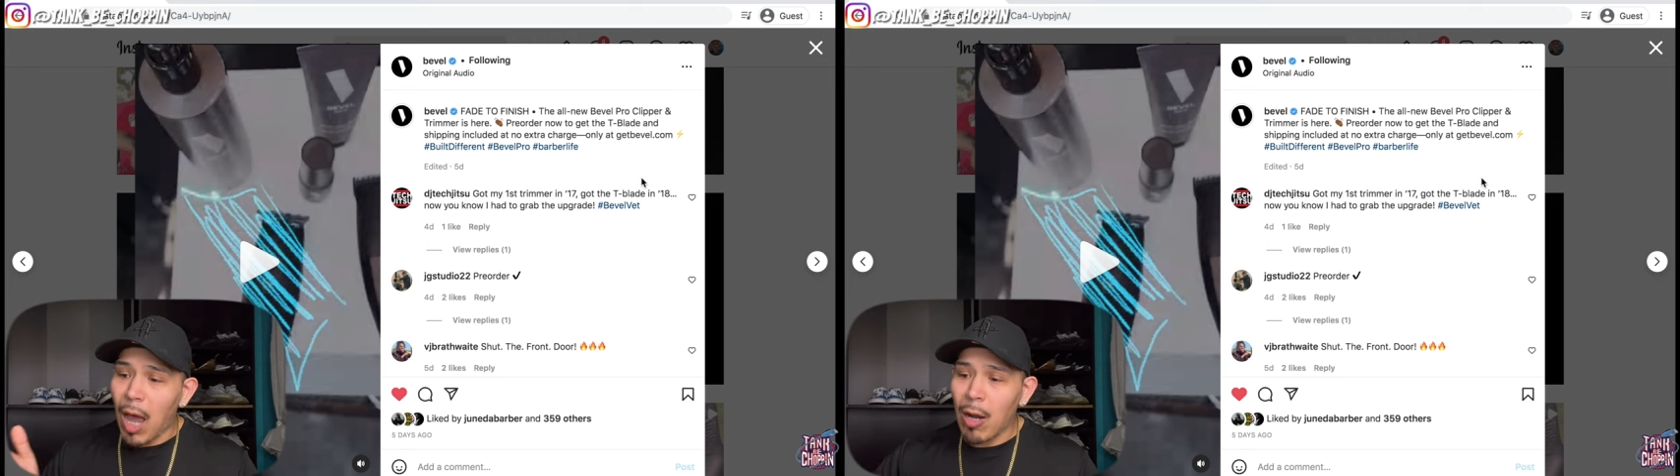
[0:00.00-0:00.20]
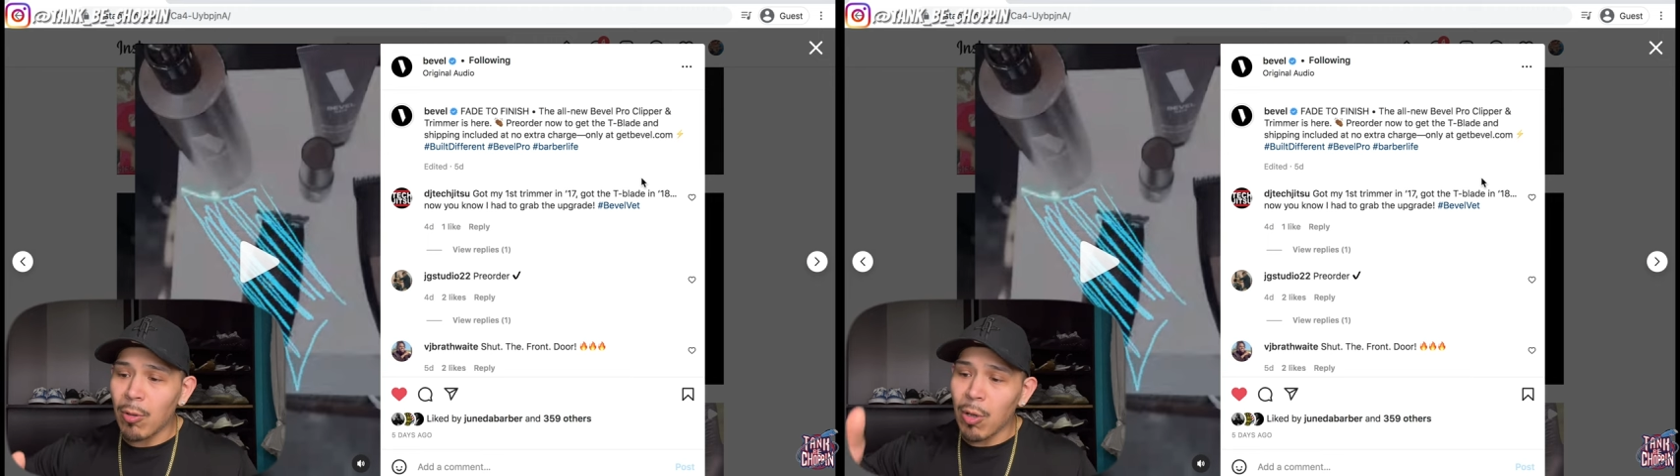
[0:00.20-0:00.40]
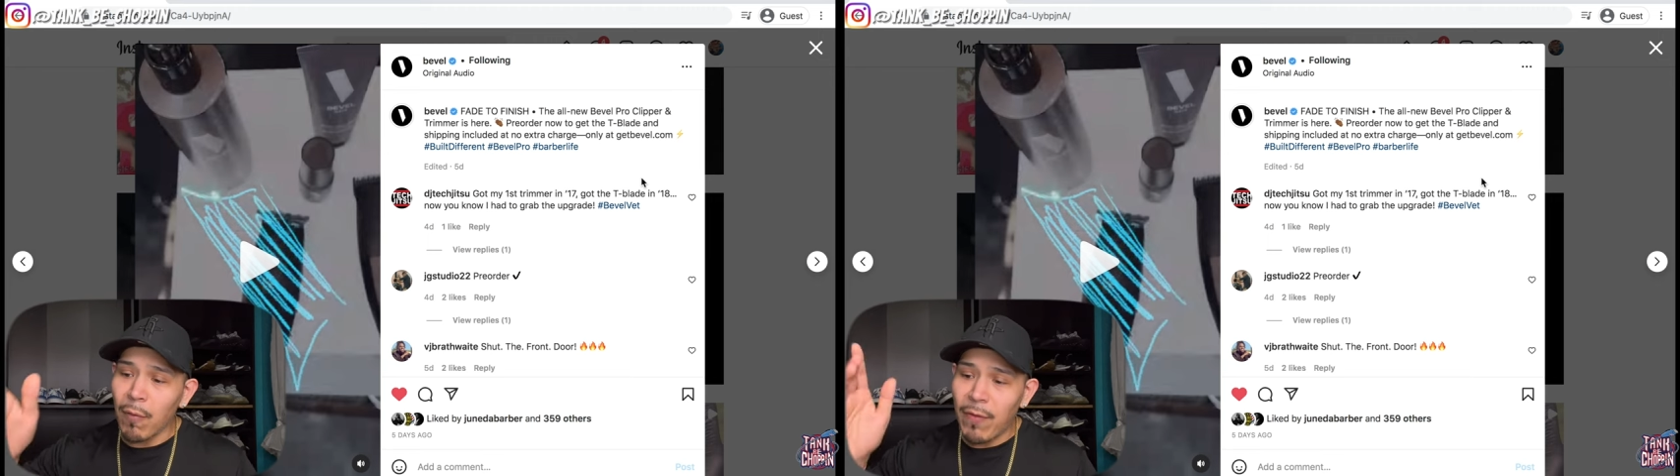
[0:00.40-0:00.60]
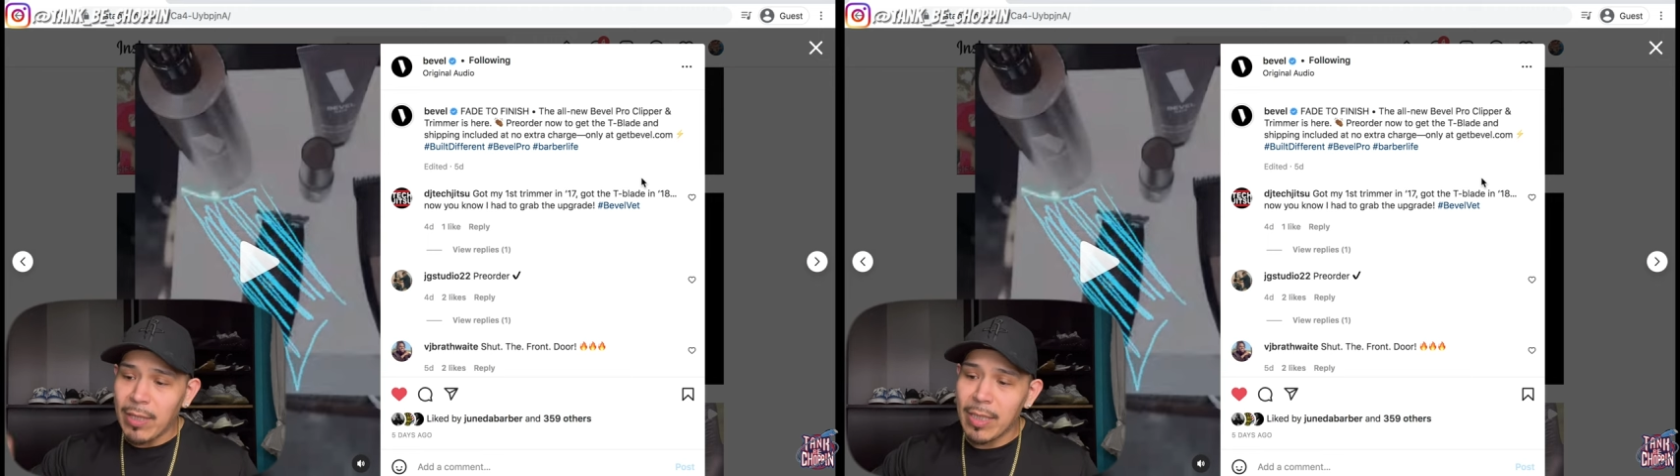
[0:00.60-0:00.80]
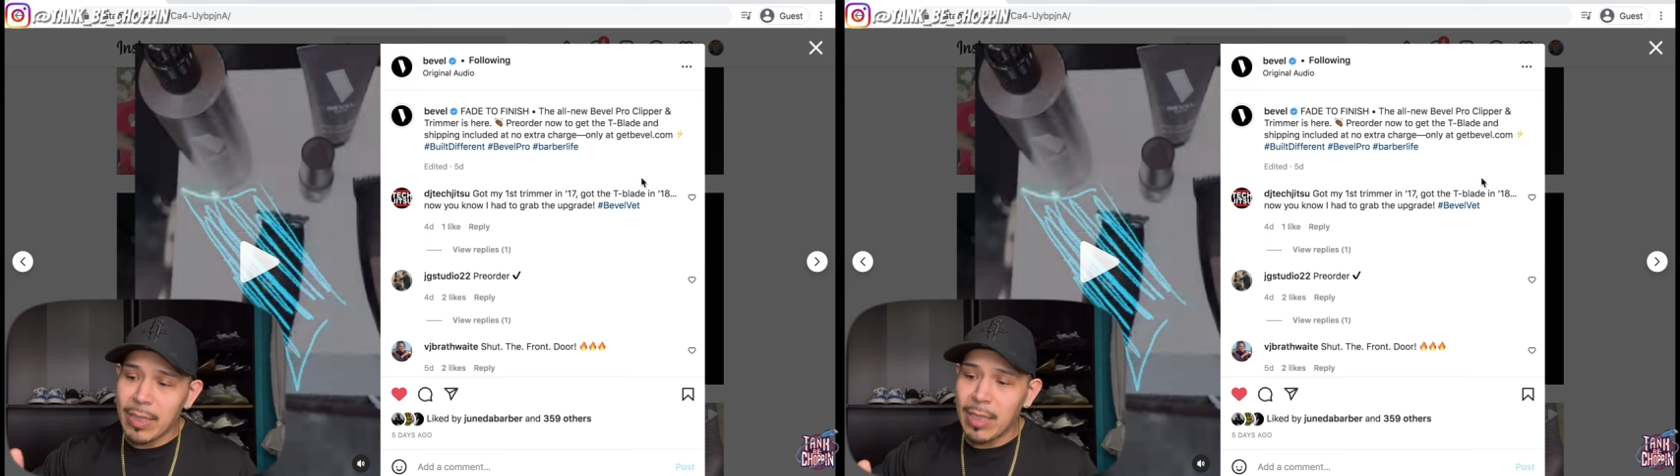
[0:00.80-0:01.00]
I don't know if
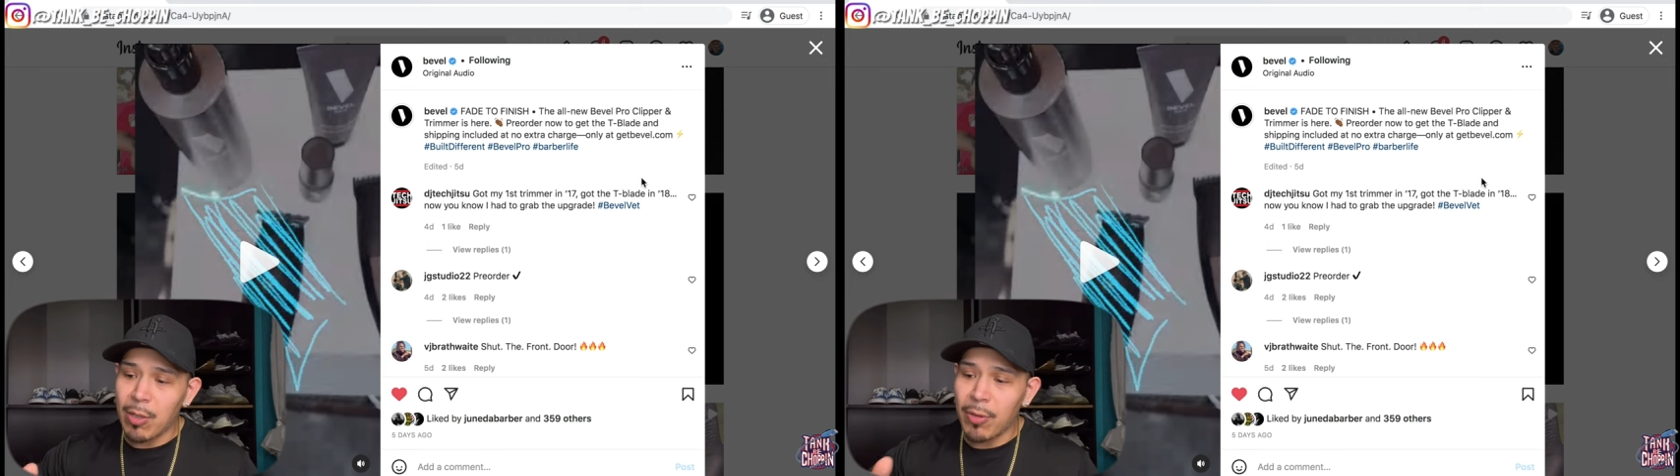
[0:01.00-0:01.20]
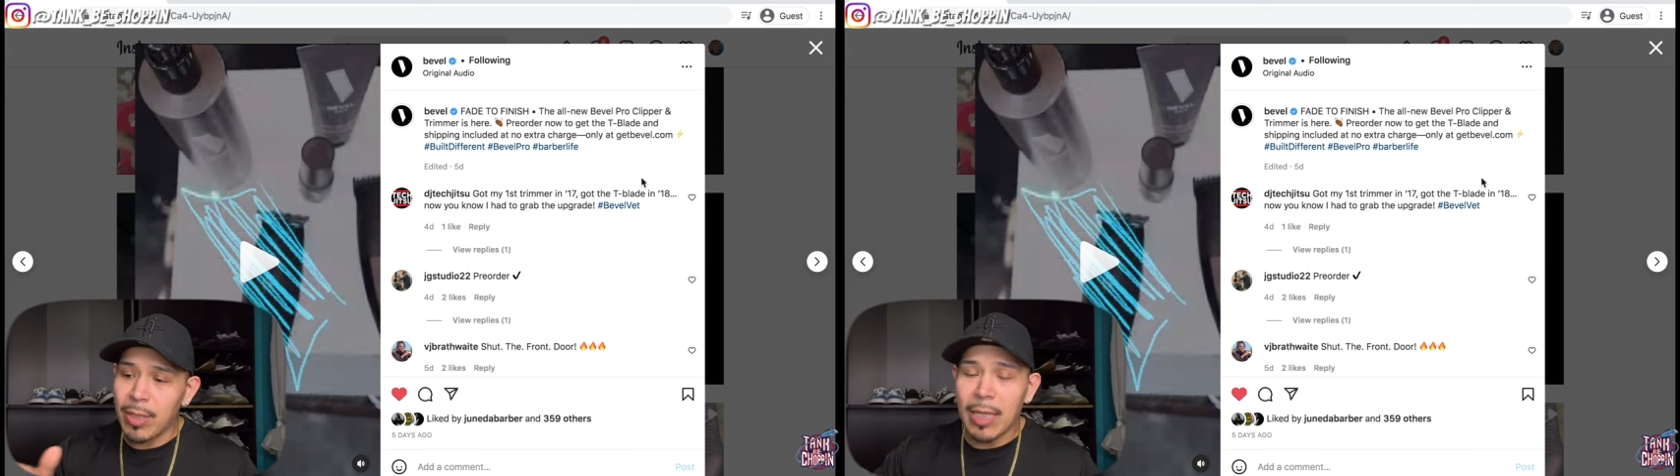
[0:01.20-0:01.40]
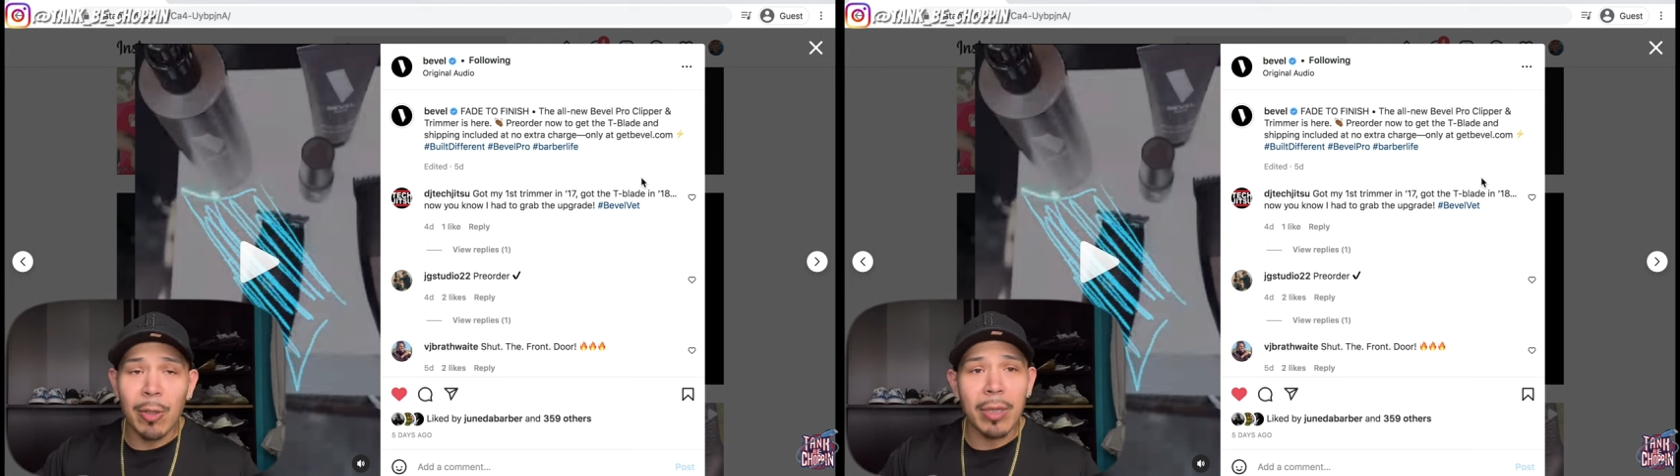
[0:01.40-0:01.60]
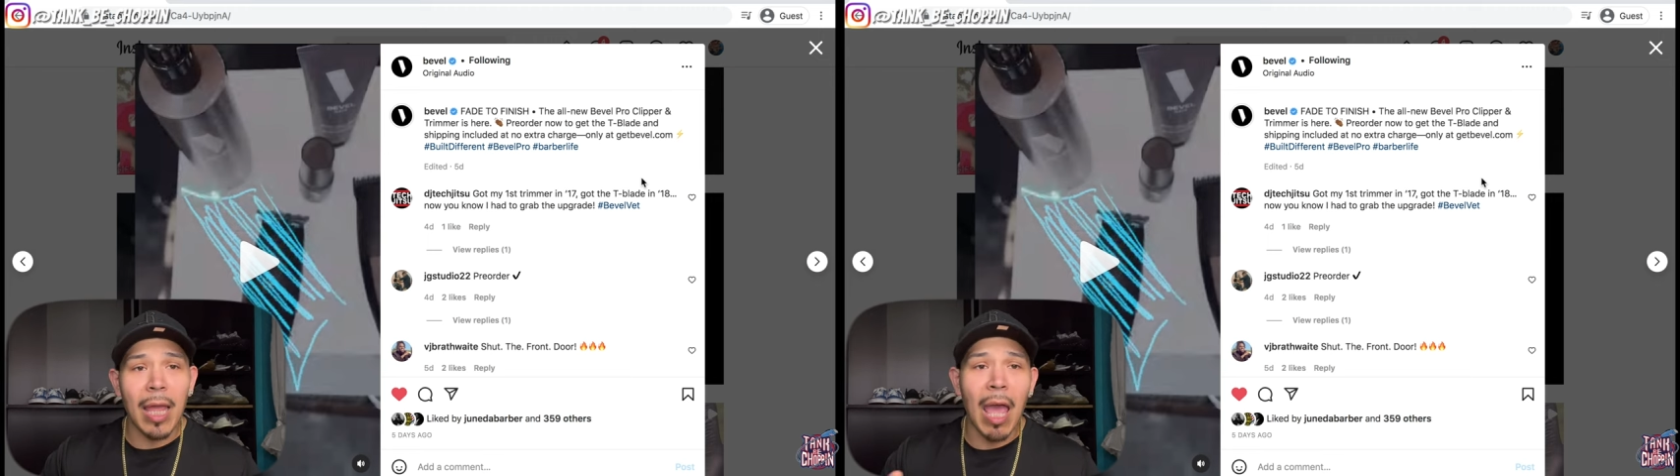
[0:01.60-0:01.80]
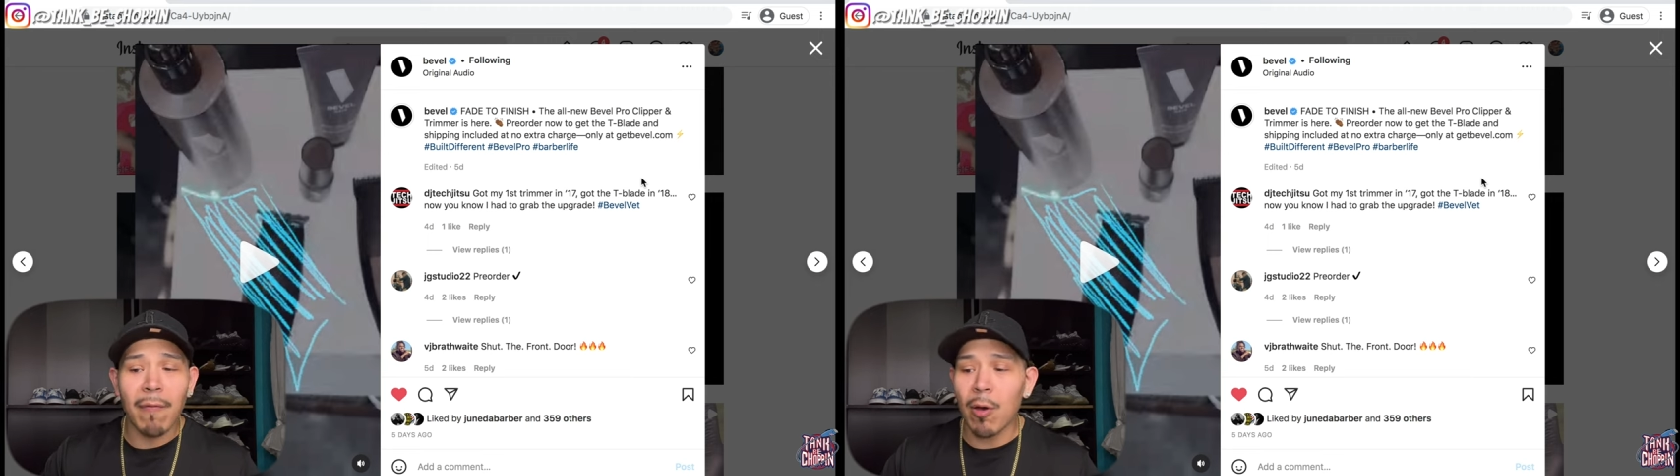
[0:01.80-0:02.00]
this is still the deal that they
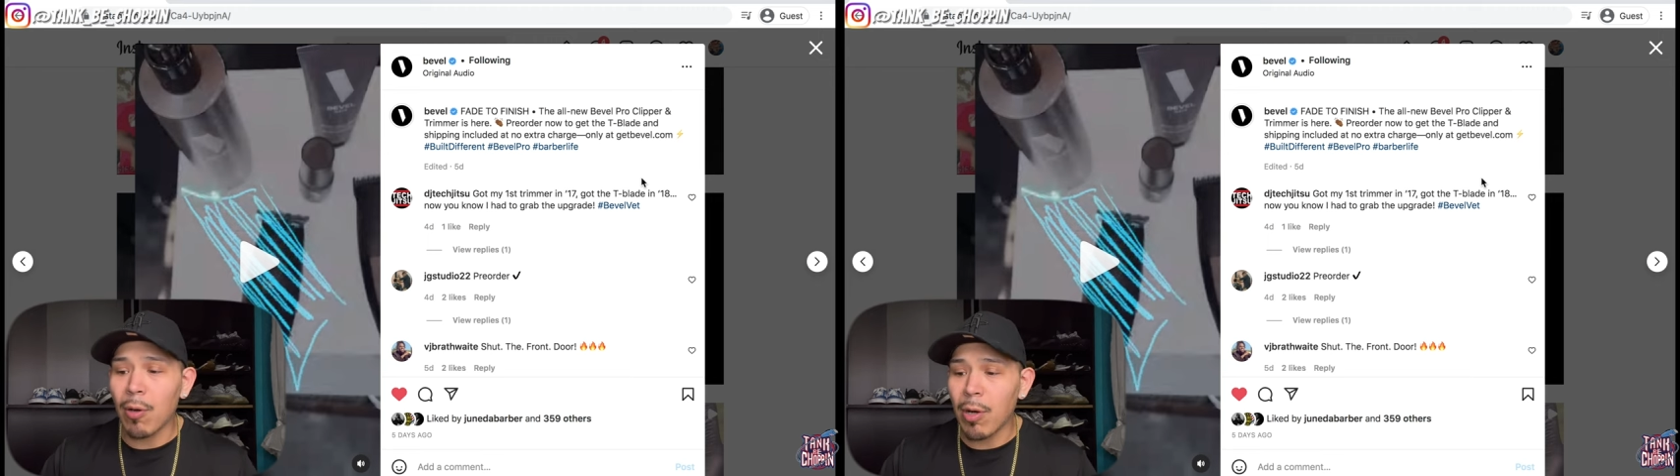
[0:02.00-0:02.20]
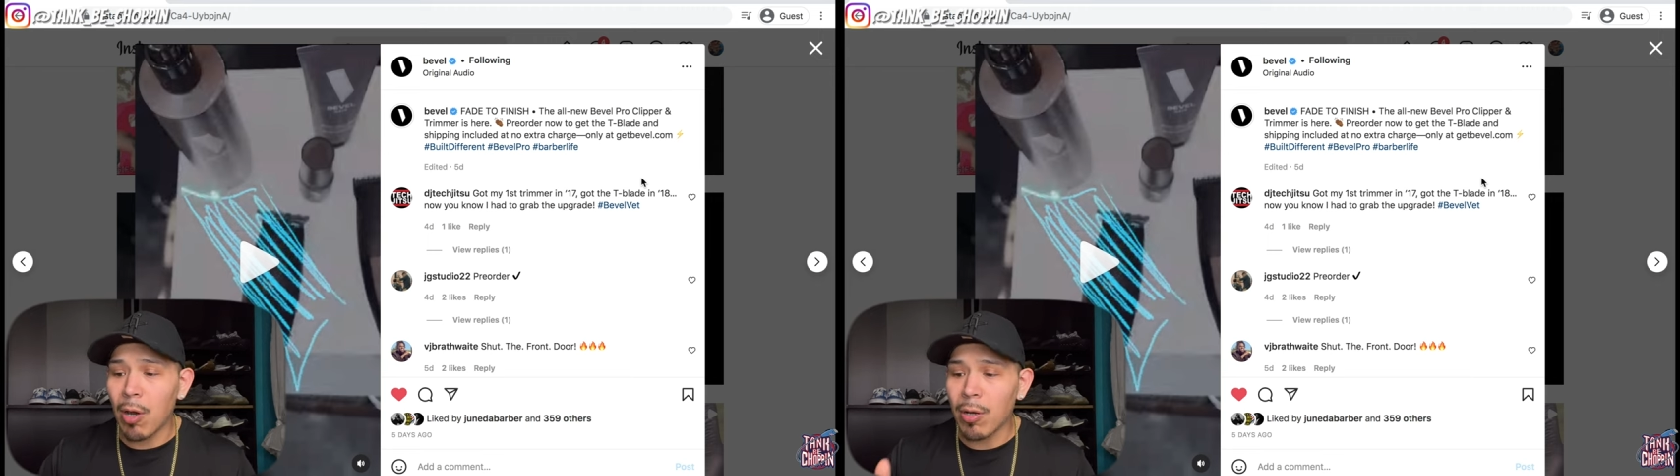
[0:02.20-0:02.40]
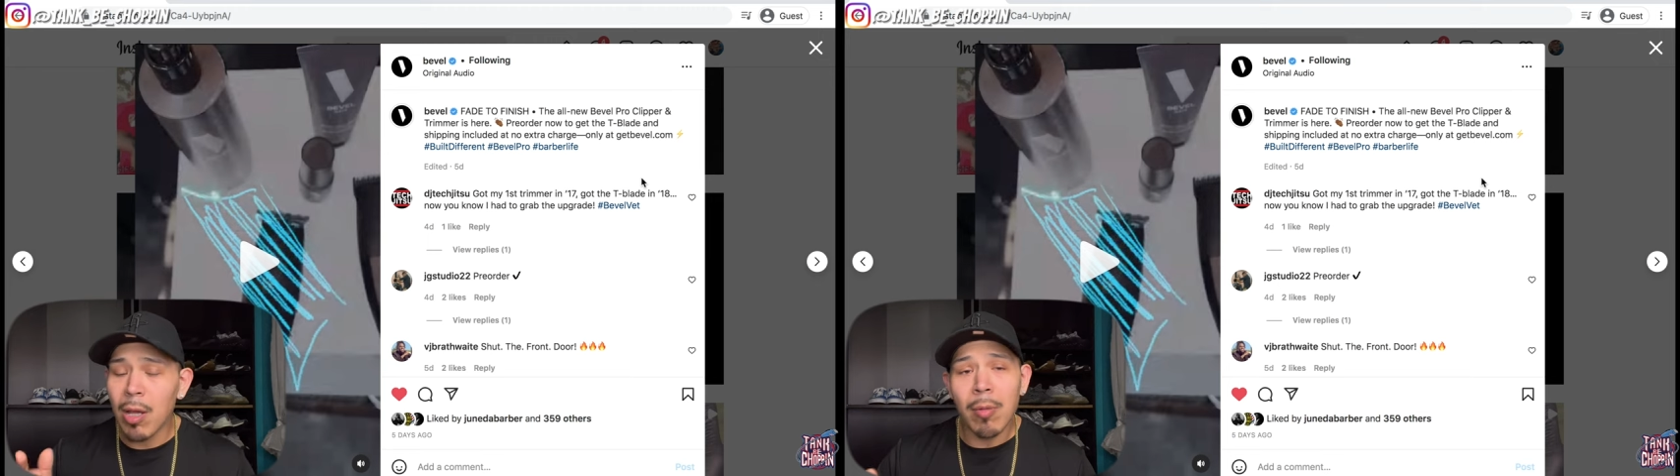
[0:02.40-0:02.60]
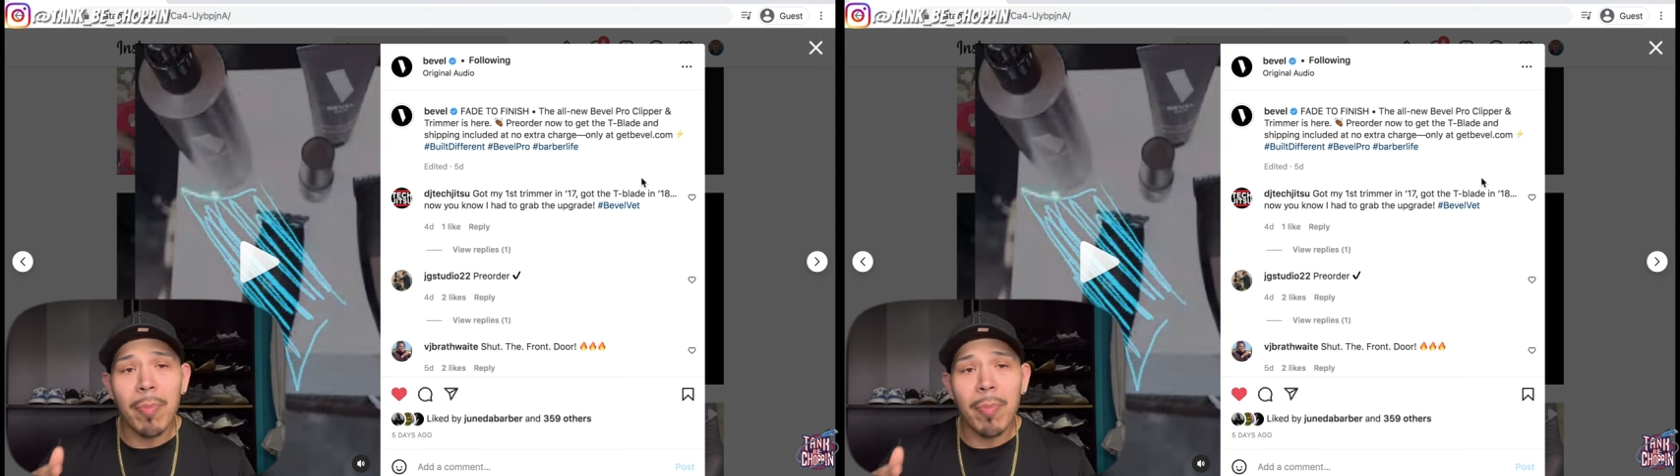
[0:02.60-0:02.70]
have going on,